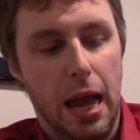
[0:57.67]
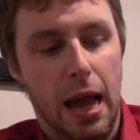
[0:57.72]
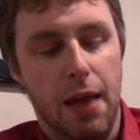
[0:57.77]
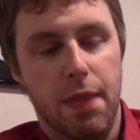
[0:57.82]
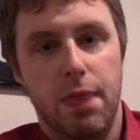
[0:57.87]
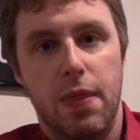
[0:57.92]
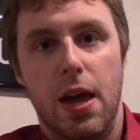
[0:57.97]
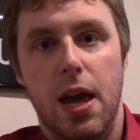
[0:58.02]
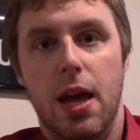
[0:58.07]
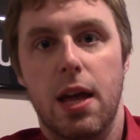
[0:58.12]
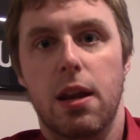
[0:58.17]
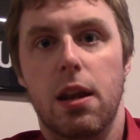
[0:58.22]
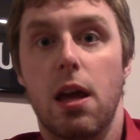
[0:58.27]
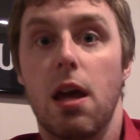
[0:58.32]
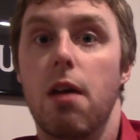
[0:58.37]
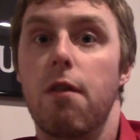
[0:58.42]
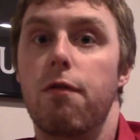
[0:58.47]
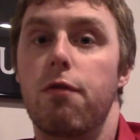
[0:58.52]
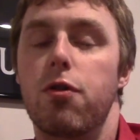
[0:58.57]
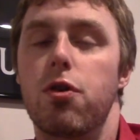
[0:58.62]
And then
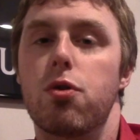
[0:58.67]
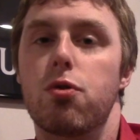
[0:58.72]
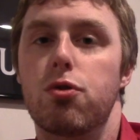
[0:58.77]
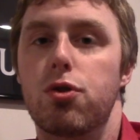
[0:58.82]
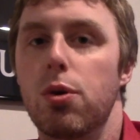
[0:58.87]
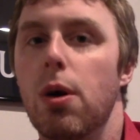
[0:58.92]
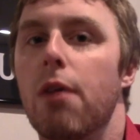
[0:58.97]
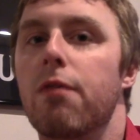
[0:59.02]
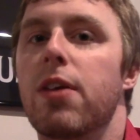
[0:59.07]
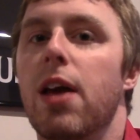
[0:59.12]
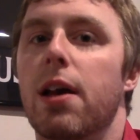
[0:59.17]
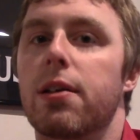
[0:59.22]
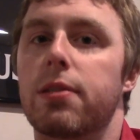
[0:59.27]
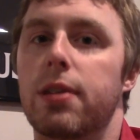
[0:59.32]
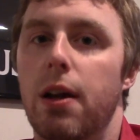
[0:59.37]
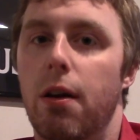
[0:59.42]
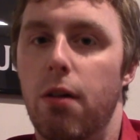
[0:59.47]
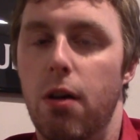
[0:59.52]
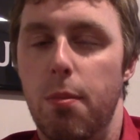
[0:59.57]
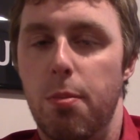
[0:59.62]
if you do have guest
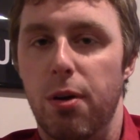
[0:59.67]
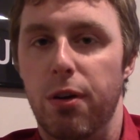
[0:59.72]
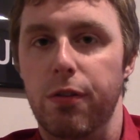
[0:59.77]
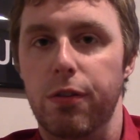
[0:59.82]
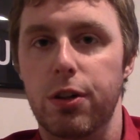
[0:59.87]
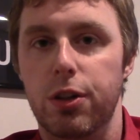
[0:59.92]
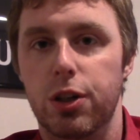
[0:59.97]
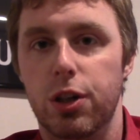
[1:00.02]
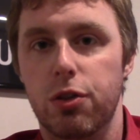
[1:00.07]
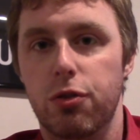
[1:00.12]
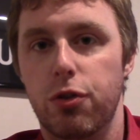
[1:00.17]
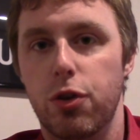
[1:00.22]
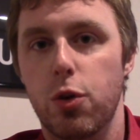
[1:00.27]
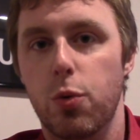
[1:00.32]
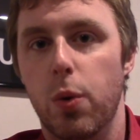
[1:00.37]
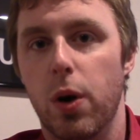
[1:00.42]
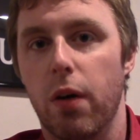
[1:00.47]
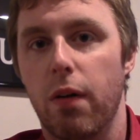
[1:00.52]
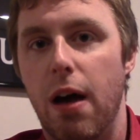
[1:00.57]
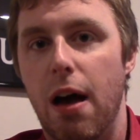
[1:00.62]
area privileges, you
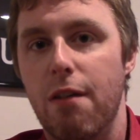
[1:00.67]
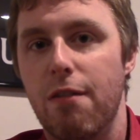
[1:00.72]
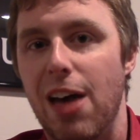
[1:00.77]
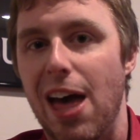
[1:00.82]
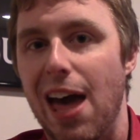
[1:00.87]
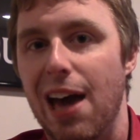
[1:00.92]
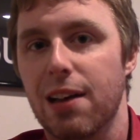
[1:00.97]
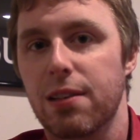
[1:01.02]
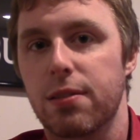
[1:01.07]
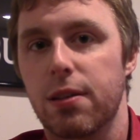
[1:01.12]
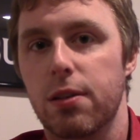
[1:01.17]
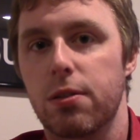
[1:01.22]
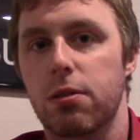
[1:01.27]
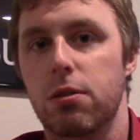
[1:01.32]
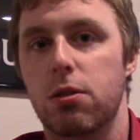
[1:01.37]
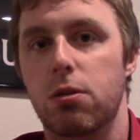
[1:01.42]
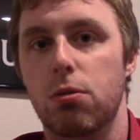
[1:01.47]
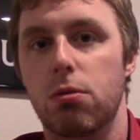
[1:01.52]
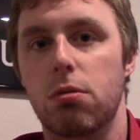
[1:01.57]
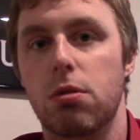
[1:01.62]
will have access
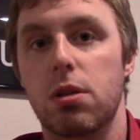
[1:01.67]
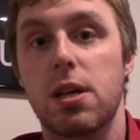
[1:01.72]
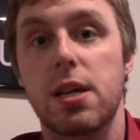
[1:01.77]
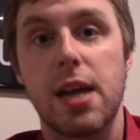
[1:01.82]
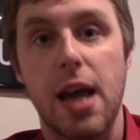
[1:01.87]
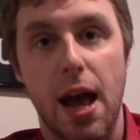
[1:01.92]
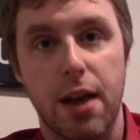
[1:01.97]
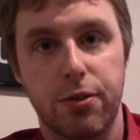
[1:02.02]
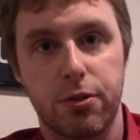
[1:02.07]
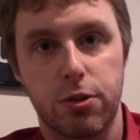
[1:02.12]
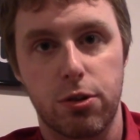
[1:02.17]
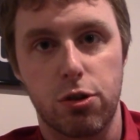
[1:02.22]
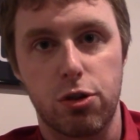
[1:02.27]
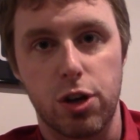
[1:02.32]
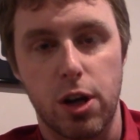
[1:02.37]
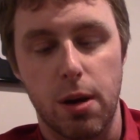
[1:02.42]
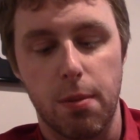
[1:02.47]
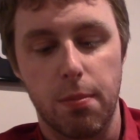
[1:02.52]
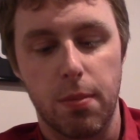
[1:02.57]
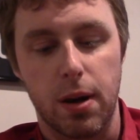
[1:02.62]
to the guest
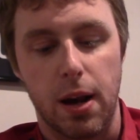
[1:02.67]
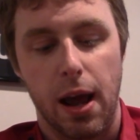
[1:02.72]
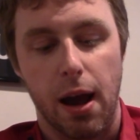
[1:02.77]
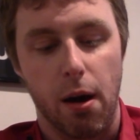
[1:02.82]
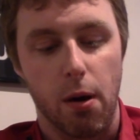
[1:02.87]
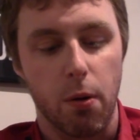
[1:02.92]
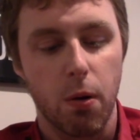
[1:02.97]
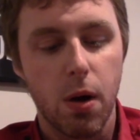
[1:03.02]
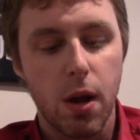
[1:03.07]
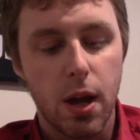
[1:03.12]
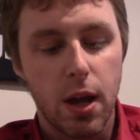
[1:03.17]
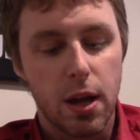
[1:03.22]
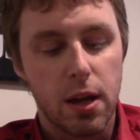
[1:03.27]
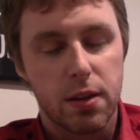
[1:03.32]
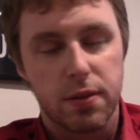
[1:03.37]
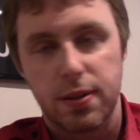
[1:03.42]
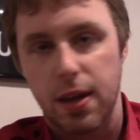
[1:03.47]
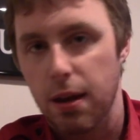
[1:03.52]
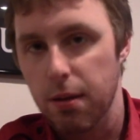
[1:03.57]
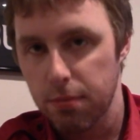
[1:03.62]
gym. Now,
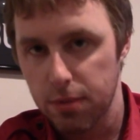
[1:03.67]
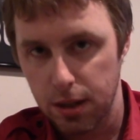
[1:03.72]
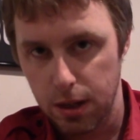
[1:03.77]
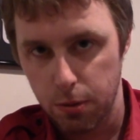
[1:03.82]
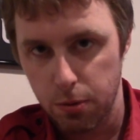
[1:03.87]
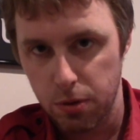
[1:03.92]
same thing